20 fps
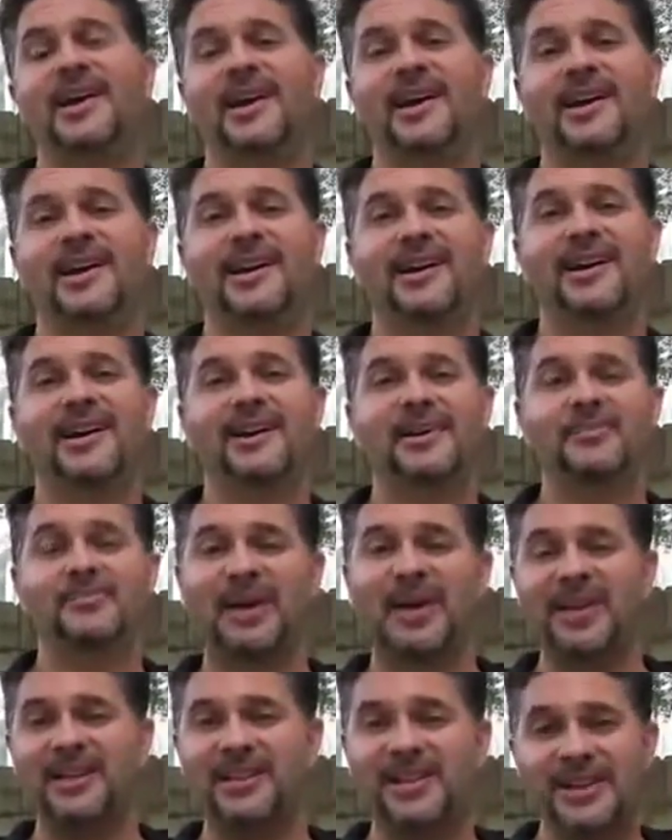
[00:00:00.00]
uh,
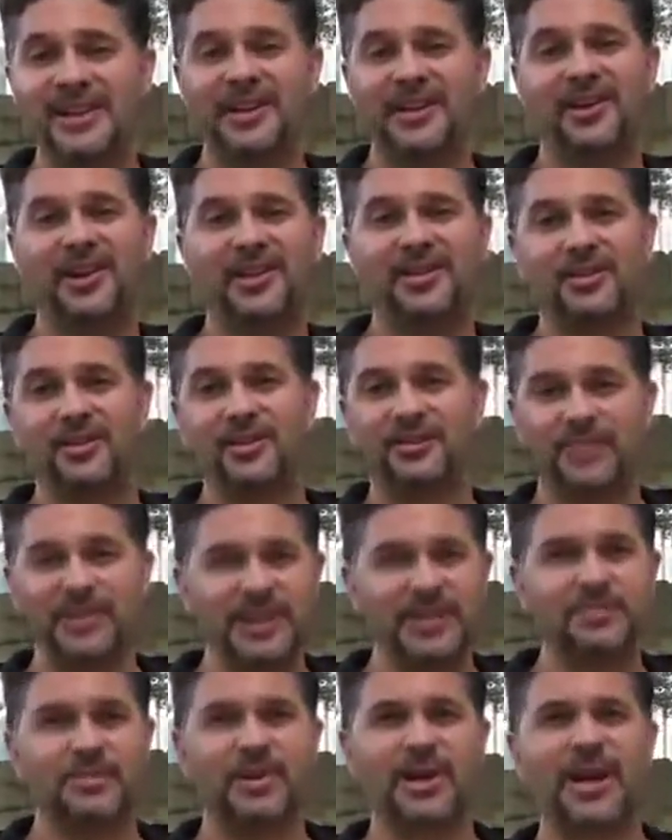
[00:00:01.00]
by clicking on the little
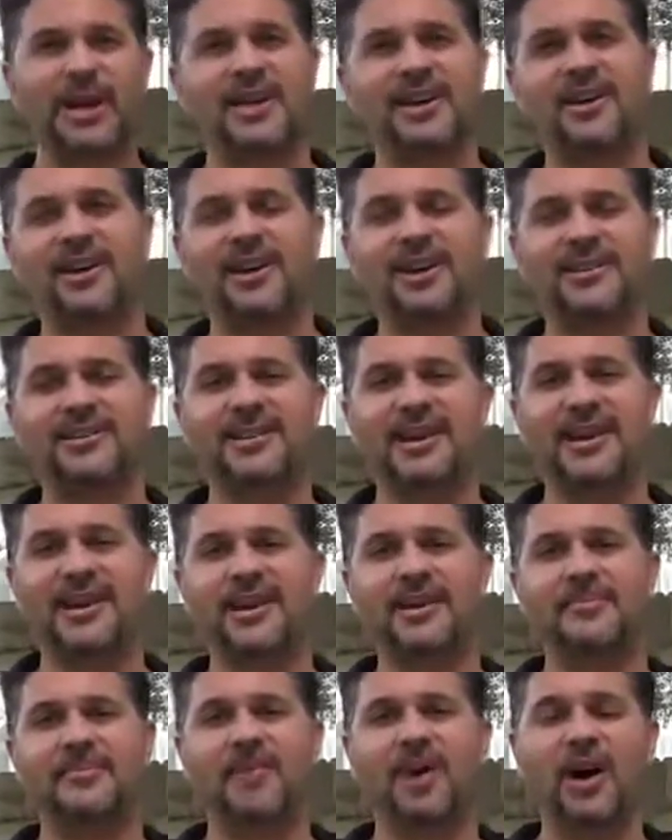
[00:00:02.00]
Facebook icon
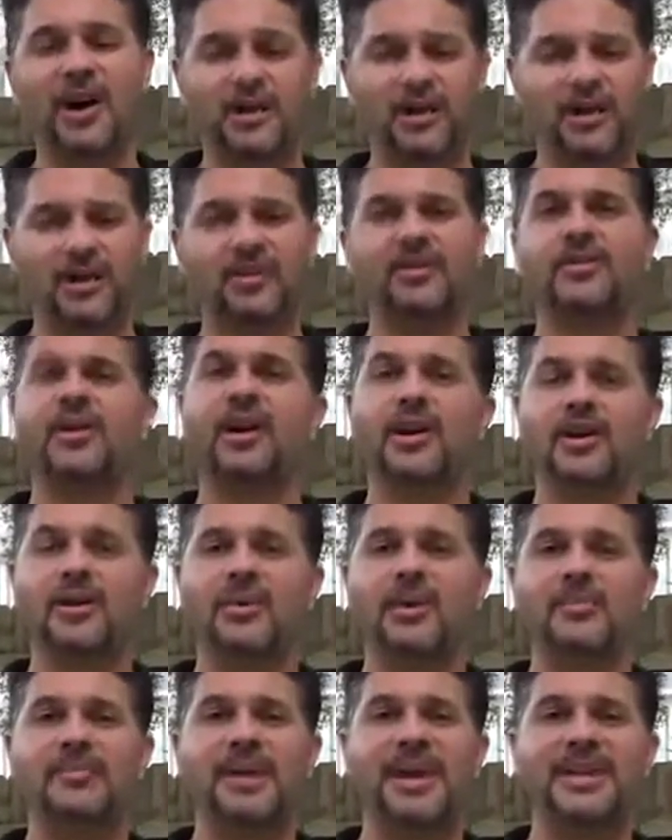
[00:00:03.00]
um, on our on our
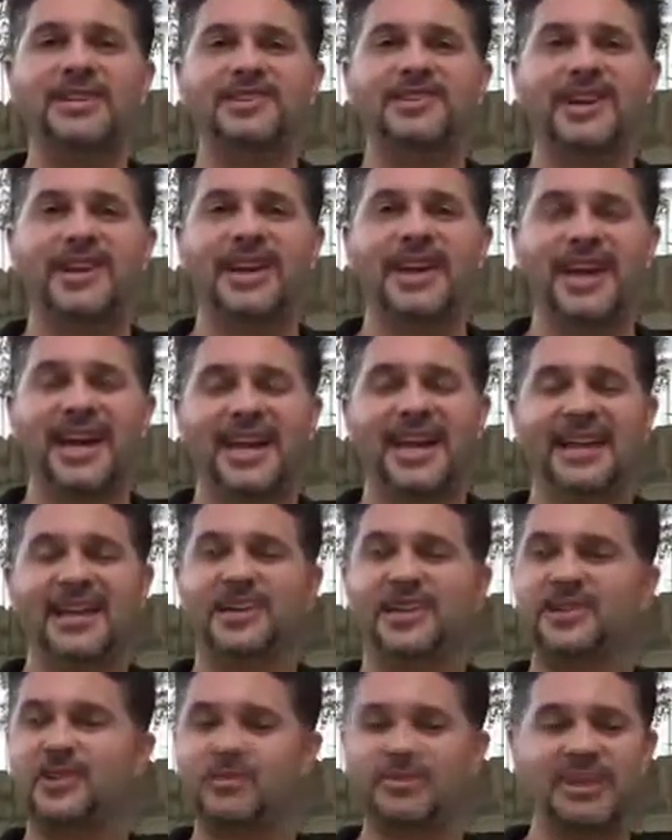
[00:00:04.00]
webpage,
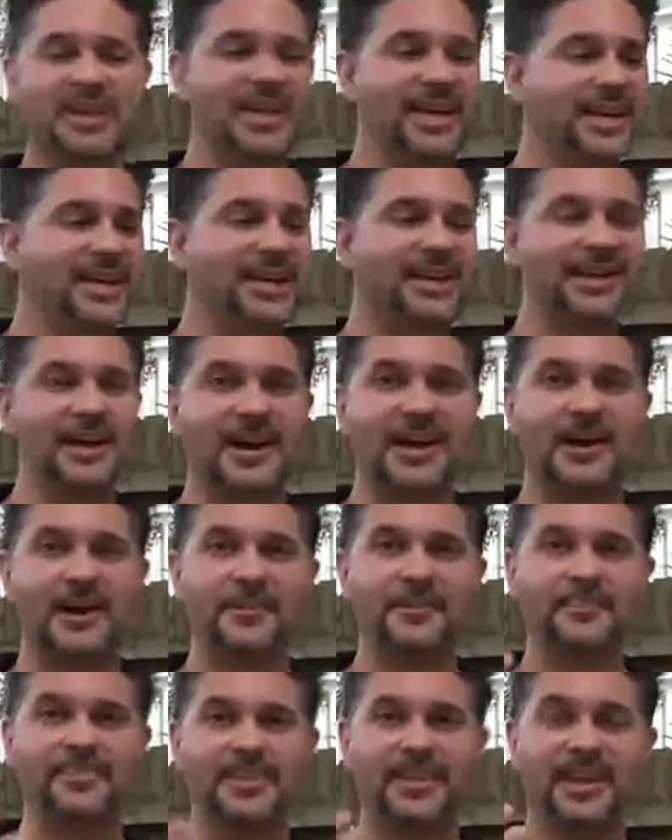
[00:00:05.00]
and uh, you'll be getting
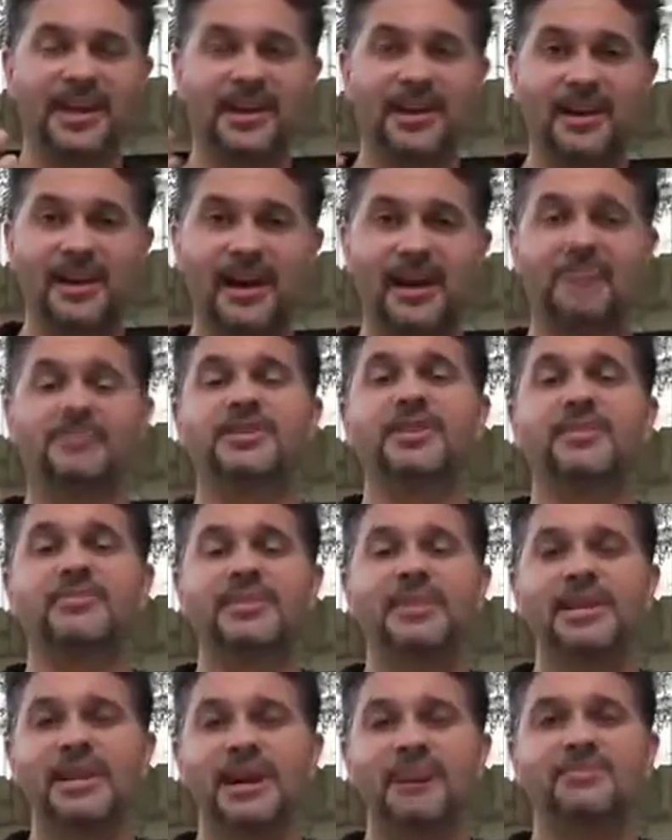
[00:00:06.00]
um, uh, up to the
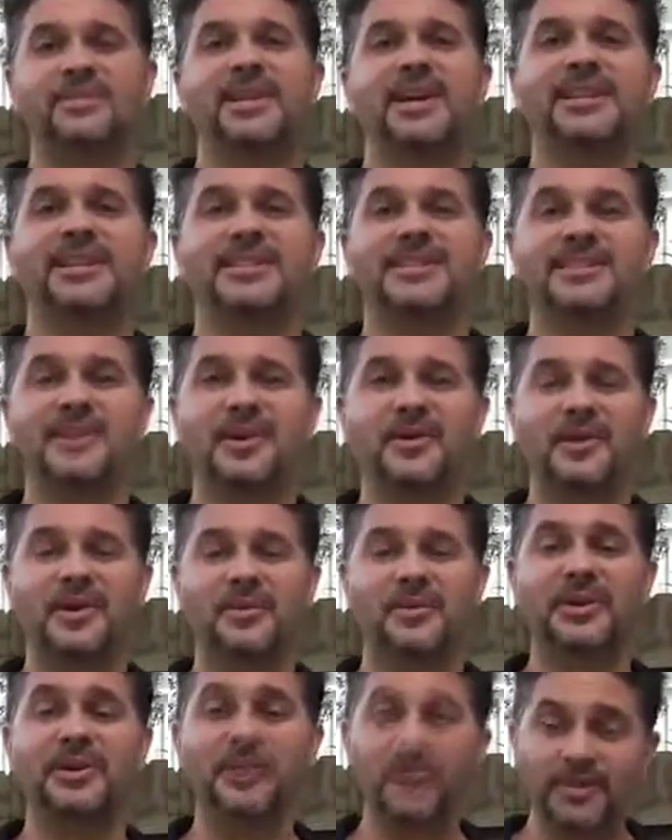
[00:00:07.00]
minute updates. So
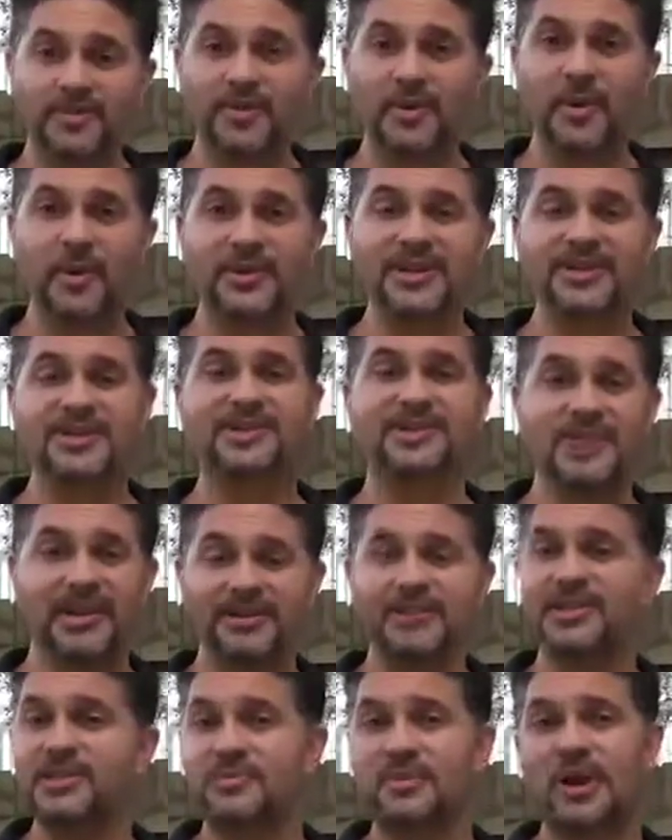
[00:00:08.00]
uh, we look forward to
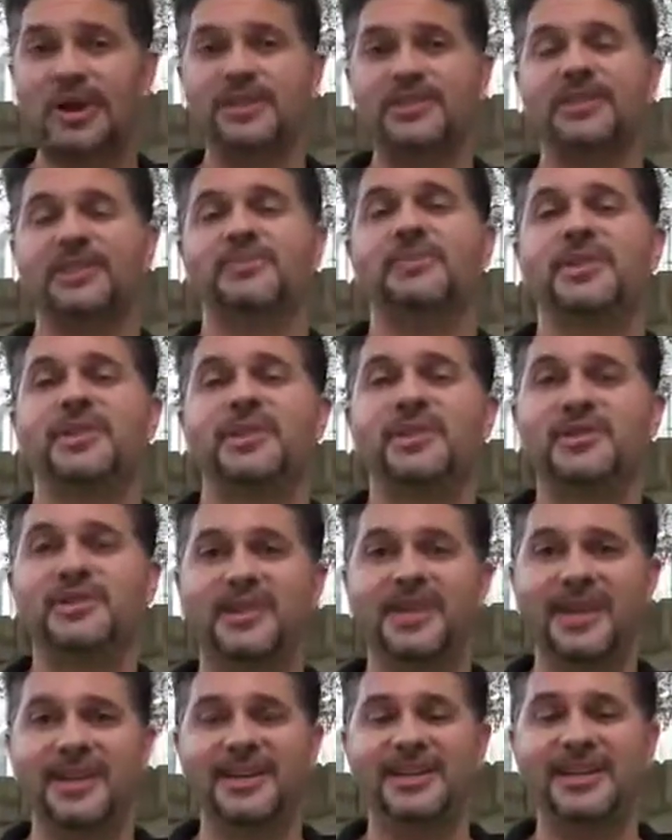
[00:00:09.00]
sharing this project with
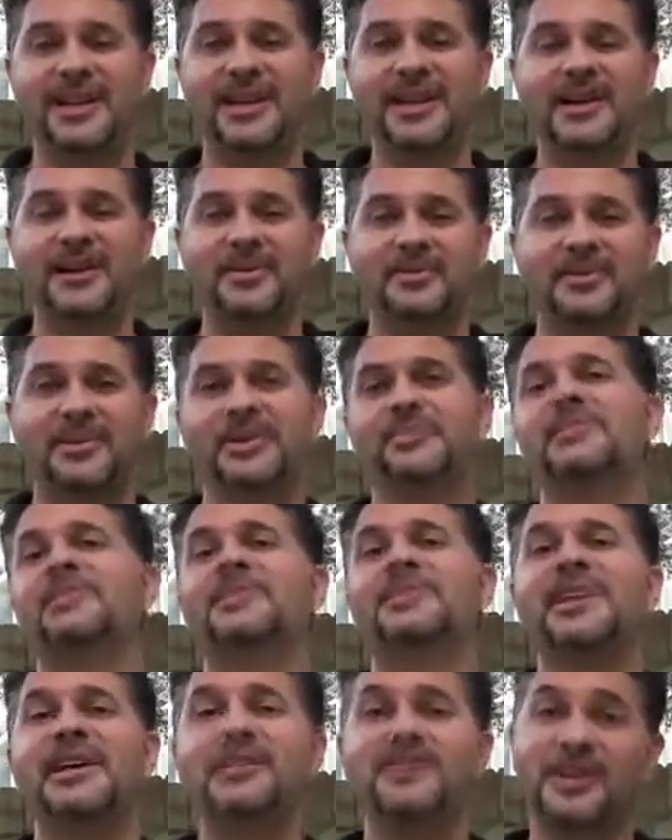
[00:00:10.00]
you, and uh, we
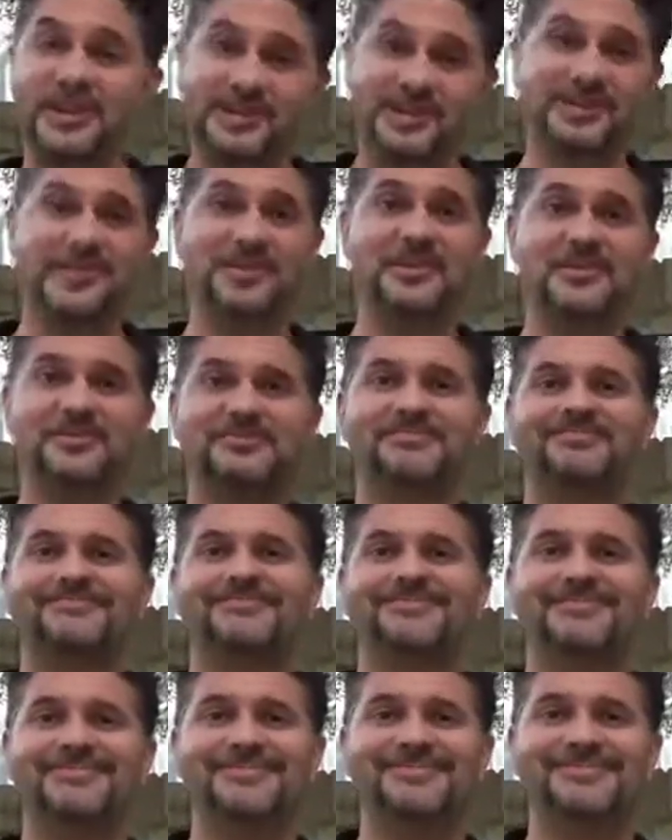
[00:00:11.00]
will talk to you soon.